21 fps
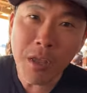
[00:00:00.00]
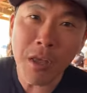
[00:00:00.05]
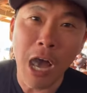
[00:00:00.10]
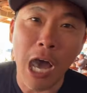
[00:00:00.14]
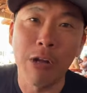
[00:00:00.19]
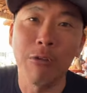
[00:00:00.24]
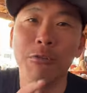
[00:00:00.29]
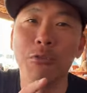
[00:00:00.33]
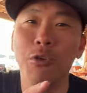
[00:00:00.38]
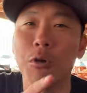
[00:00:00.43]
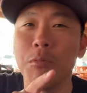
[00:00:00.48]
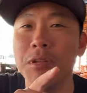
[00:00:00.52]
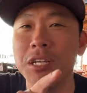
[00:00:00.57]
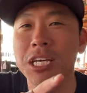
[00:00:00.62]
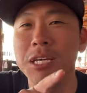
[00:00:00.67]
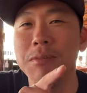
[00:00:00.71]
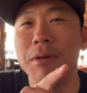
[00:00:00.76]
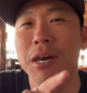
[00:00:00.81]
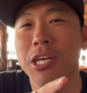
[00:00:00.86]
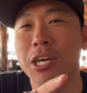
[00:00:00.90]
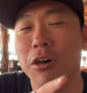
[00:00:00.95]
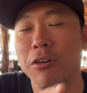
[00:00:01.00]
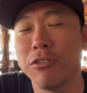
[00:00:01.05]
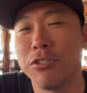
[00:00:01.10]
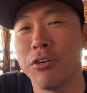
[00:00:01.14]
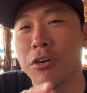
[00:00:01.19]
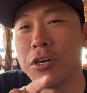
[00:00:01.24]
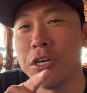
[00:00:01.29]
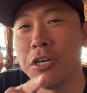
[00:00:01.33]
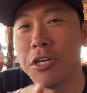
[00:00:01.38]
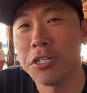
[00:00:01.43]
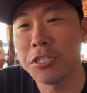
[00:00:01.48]
I don't normally eat my yellowtail
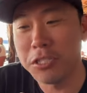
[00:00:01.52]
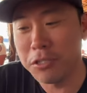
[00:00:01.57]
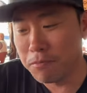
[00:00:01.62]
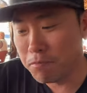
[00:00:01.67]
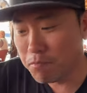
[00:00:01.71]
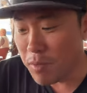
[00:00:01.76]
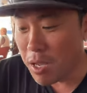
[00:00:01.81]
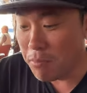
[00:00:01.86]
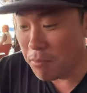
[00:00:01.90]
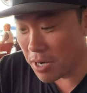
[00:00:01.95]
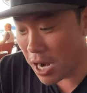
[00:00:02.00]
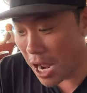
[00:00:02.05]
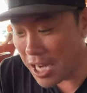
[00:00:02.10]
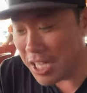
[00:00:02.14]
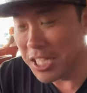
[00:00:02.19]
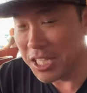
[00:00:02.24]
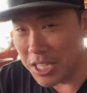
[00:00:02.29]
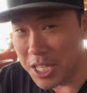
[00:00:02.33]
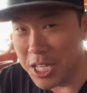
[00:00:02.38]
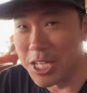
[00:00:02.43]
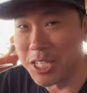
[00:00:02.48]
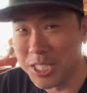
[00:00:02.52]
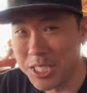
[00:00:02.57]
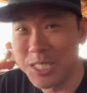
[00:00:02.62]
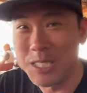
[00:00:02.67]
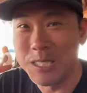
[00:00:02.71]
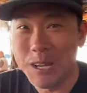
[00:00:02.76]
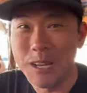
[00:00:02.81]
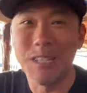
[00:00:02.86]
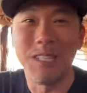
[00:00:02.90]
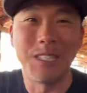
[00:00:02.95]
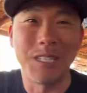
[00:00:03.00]
cooked, but I'd eat this,
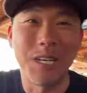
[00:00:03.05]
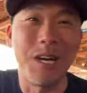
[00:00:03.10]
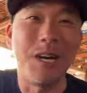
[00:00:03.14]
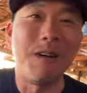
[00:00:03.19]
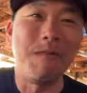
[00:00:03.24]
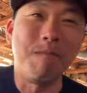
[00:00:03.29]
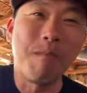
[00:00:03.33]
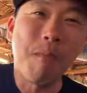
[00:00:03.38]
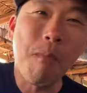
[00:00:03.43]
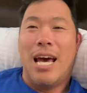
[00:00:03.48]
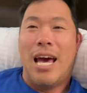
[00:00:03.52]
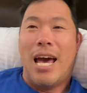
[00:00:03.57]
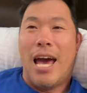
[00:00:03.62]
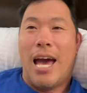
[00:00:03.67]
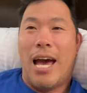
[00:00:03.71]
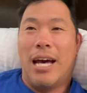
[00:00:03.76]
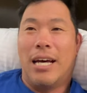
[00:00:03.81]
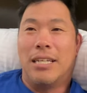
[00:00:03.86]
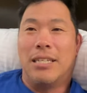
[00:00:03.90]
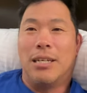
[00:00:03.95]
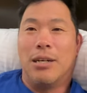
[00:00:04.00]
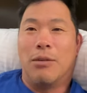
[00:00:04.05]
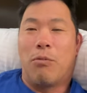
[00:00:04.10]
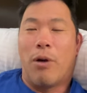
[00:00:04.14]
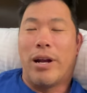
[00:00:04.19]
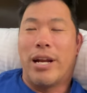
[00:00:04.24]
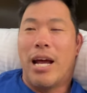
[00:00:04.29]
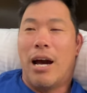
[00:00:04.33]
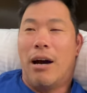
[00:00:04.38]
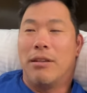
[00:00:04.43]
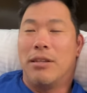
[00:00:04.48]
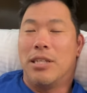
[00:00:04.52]
it's good. And uh, right
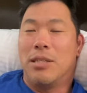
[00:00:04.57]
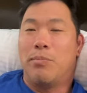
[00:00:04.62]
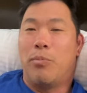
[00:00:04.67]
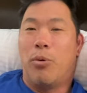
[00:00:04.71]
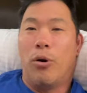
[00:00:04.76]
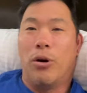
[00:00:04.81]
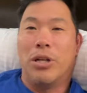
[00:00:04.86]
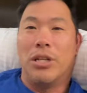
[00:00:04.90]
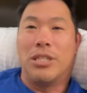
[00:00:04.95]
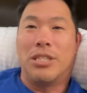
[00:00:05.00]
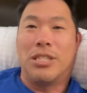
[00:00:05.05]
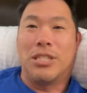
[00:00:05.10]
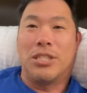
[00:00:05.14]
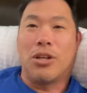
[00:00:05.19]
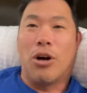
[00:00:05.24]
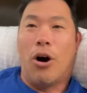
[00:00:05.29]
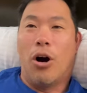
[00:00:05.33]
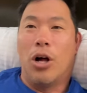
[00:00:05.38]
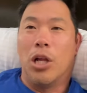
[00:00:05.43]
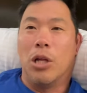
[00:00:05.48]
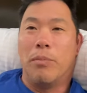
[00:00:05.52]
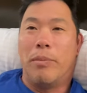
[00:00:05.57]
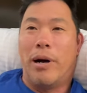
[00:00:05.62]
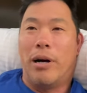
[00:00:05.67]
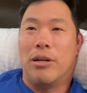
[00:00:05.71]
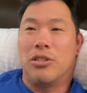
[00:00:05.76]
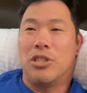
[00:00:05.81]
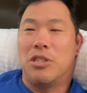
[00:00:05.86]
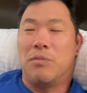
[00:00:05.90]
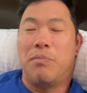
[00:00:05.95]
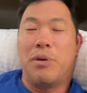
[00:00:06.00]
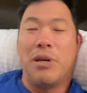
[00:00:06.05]
now at this point, it's just all about
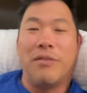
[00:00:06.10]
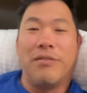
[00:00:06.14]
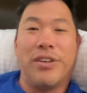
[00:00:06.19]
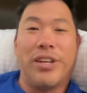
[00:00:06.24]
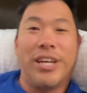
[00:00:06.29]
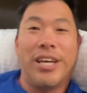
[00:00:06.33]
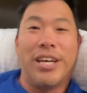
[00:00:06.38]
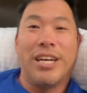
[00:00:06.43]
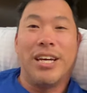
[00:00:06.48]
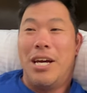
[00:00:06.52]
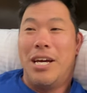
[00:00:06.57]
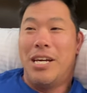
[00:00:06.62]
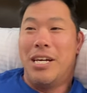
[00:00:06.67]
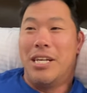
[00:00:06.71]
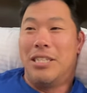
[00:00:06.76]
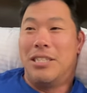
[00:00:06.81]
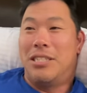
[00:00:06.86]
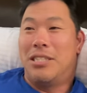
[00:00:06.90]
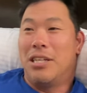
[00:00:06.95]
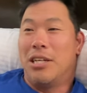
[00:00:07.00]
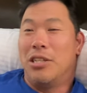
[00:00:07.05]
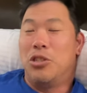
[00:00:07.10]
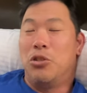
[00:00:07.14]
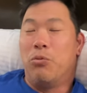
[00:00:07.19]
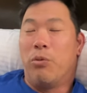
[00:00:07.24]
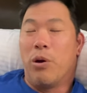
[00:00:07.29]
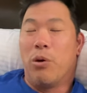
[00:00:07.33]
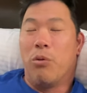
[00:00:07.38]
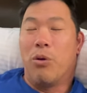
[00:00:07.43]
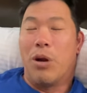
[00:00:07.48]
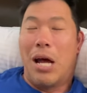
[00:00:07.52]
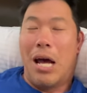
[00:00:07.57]
just pivoting. It's uh,
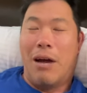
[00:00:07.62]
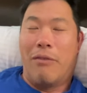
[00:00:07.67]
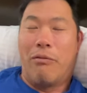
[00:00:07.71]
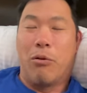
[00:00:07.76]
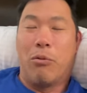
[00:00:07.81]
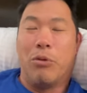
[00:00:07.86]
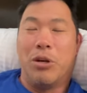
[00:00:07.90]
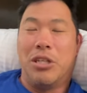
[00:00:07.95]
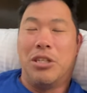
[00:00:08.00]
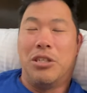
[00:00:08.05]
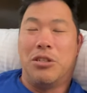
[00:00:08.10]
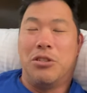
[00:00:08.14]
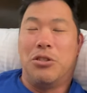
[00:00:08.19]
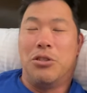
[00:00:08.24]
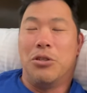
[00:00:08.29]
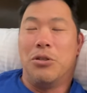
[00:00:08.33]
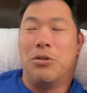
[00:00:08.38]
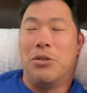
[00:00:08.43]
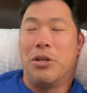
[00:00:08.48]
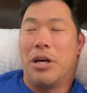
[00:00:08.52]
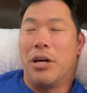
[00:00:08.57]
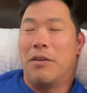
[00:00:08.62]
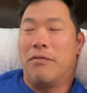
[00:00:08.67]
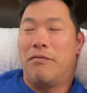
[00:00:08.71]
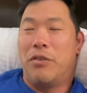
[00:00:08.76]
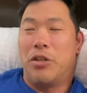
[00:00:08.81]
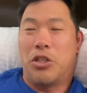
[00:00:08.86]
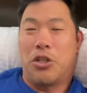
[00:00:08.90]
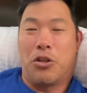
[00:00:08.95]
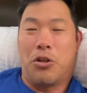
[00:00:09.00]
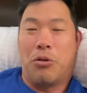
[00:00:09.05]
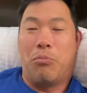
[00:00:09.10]
doing whatever we need to do to get a
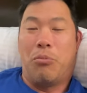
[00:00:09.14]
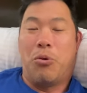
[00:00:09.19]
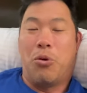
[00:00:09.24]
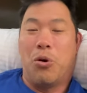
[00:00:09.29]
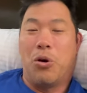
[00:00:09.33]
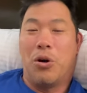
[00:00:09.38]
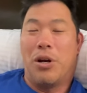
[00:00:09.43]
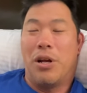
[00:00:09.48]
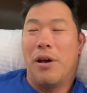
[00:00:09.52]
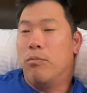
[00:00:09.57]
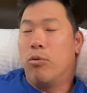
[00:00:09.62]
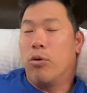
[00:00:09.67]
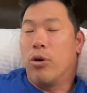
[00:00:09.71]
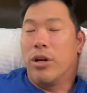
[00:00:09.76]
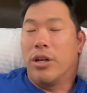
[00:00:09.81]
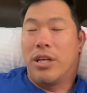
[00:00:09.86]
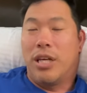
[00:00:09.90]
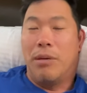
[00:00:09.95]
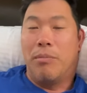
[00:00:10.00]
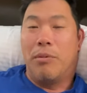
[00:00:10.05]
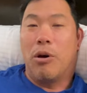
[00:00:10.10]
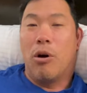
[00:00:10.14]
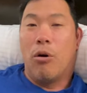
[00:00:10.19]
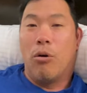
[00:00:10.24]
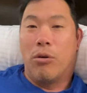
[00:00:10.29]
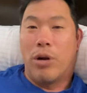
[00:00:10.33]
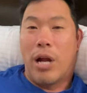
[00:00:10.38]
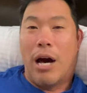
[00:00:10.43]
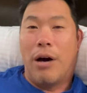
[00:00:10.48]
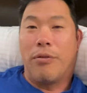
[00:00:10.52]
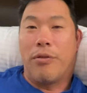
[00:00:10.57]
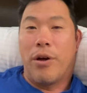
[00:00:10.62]
fish on the board. We're gonna keep
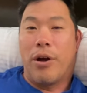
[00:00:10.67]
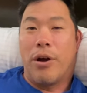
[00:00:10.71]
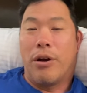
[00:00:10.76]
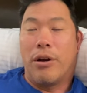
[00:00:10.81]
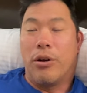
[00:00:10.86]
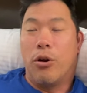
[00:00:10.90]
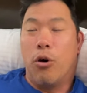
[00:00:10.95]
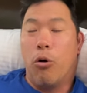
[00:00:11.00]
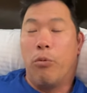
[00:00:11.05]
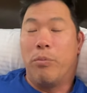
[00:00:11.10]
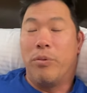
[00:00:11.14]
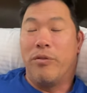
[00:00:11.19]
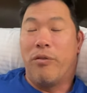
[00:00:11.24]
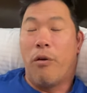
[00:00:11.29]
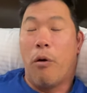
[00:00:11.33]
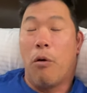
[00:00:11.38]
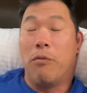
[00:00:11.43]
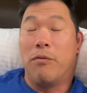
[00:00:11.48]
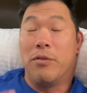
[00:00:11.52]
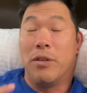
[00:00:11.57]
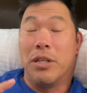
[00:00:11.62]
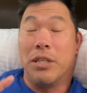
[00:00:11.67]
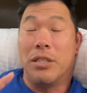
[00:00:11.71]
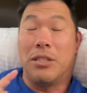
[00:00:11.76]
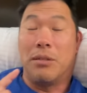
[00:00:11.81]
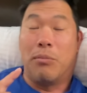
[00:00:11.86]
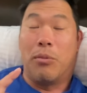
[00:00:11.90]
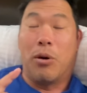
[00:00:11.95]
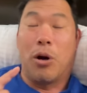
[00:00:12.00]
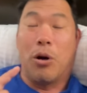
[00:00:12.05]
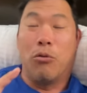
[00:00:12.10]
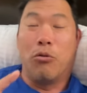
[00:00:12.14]
going out there and hope hopefully
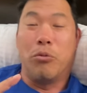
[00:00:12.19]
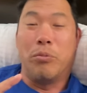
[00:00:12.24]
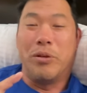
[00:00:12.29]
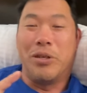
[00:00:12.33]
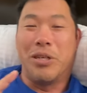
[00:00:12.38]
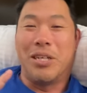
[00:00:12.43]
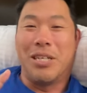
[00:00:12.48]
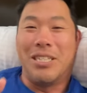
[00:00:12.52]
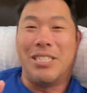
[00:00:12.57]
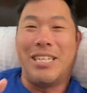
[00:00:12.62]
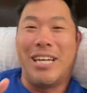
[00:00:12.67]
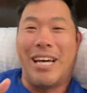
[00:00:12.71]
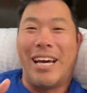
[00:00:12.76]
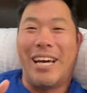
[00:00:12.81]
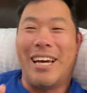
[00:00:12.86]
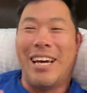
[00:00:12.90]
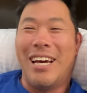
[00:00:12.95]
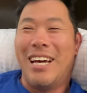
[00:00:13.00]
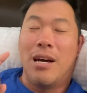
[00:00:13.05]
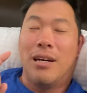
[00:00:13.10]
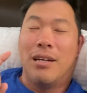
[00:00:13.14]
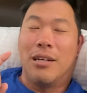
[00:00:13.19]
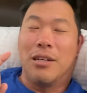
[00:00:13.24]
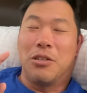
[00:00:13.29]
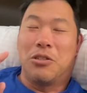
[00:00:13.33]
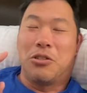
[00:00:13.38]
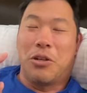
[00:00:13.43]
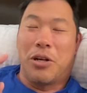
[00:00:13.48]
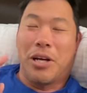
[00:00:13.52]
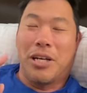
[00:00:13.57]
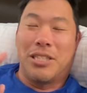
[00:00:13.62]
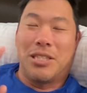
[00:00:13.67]
tomorrow will be a good day. I'm gonna
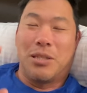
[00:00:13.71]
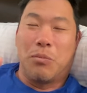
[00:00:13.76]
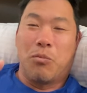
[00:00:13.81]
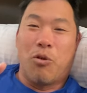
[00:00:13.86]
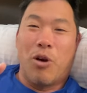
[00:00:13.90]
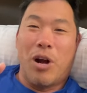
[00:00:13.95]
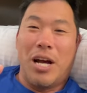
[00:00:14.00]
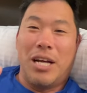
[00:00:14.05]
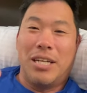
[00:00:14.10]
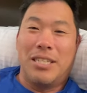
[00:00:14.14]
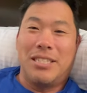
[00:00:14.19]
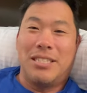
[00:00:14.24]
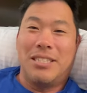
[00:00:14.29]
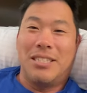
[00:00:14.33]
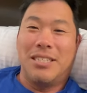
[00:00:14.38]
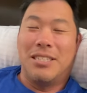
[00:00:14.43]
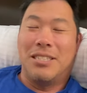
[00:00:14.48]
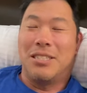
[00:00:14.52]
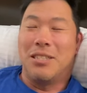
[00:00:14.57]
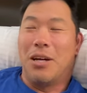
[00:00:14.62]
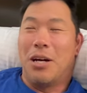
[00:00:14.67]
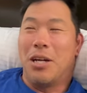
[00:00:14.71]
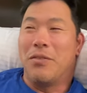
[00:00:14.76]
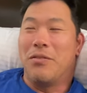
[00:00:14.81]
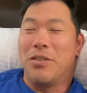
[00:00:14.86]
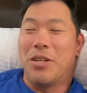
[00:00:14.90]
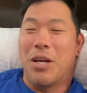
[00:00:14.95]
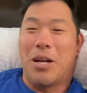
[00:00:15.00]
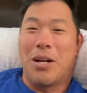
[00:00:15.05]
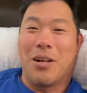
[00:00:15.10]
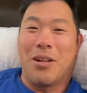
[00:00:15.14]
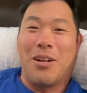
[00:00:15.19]
try to get some rest. It's not even
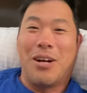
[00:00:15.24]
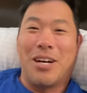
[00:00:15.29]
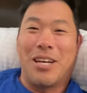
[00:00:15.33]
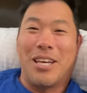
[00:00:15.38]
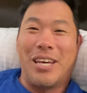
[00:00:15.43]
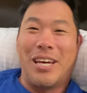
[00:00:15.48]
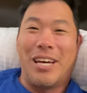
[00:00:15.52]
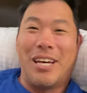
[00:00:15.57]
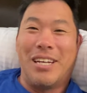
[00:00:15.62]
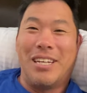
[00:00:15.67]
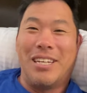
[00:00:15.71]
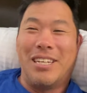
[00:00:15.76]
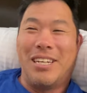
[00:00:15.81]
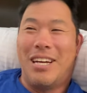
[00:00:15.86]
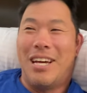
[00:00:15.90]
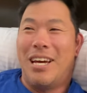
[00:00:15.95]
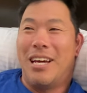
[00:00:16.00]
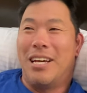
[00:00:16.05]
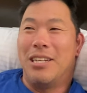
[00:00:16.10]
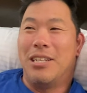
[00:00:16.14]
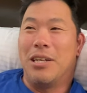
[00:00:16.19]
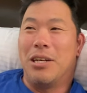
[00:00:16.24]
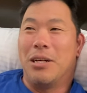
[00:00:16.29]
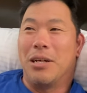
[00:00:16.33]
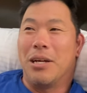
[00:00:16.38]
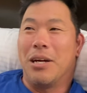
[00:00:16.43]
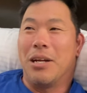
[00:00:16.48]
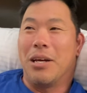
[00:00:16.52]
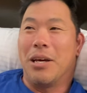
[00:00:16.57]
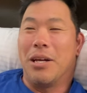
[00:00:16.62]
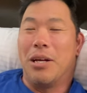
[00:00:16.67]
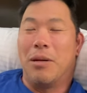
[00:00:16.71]
nine o'clock yet and uh,
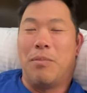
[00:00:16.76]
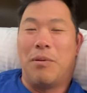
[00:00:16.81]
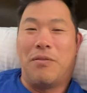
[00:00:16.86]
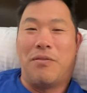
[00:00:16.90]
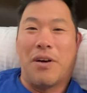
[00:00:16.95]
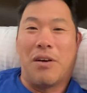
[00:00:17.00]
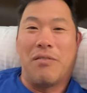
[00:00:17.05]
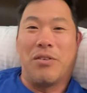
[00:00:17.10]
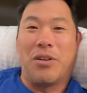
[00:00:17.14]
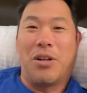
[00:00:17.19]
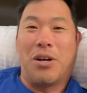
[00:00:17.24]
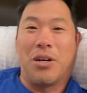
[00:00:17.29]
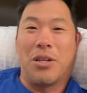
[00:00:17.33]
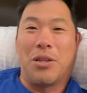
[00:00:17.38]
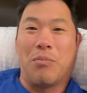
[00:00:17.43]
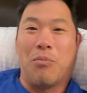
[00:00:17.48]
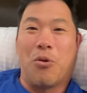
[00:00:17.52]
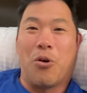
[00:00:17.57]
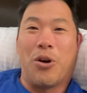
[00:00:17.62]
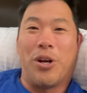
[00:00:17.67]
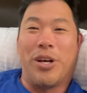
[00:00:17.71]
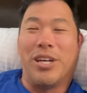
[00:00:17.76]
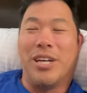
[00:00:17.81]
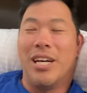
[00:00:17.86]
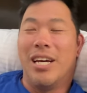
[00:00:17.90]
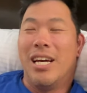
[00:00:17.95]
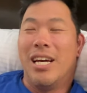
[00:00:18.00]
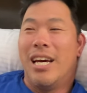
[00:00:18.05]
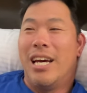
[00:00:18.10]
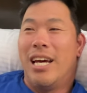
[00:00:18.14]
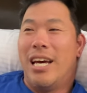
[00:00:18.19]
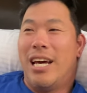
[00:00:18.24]
gotta get up at five o'clock in the morning
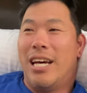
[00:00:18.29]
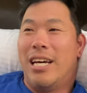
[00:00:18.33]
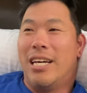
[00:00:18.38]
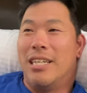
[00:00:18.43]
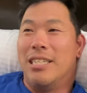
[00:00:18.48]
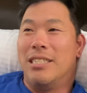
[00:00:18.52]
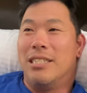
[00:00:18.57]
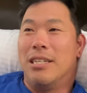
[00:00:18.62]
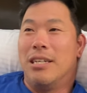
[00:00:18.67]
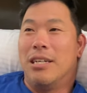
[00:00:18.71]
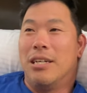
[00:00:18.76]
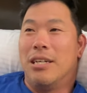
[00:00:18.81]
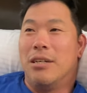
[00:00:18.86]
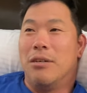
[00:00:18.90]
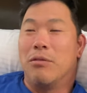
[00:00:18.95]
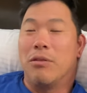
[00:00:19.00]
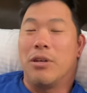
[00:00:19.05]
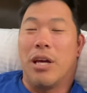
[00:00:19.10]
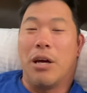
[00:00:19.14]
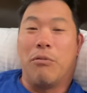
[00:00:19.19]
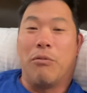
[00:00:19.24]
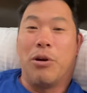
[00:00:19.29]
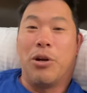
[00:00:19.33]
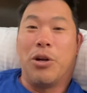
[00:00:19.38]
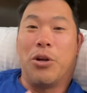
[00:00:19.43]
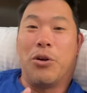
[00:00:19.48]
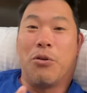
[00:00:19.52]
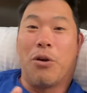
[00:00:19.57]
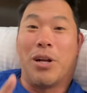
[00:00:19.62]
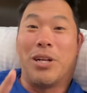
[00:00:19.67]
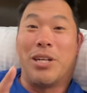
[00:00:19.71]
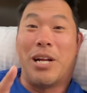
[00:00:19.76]
and uh, get ready to
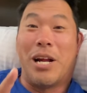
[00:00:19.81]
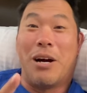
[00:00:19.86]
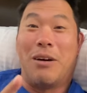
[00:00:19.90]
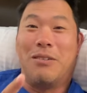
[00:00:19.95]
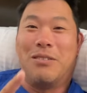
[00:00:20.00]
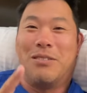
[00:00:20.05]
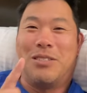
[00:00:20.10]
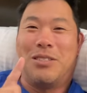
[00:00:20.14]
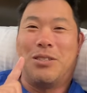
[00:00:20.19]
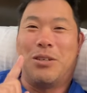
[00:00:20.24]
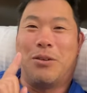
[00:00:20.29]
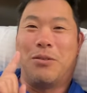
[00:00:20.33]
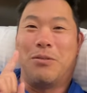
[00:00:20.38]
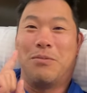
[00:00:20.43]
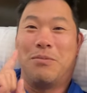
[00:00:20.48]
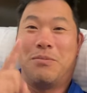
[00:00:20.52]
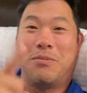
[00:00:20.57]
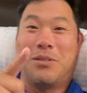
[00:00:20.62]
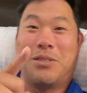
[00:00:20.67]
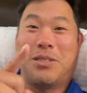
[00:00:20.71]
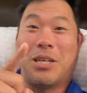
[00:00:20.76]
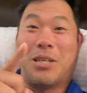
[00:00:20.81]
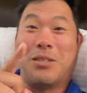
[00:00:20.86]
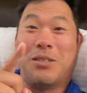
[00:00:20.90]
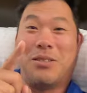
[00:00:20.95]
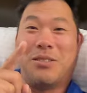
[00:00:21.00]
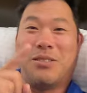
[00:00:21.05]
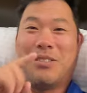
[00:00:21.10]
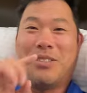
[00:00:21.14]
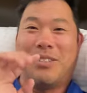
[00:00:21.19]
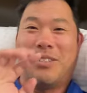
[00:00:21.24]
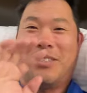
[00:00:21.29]
grind it out. So stay tuned.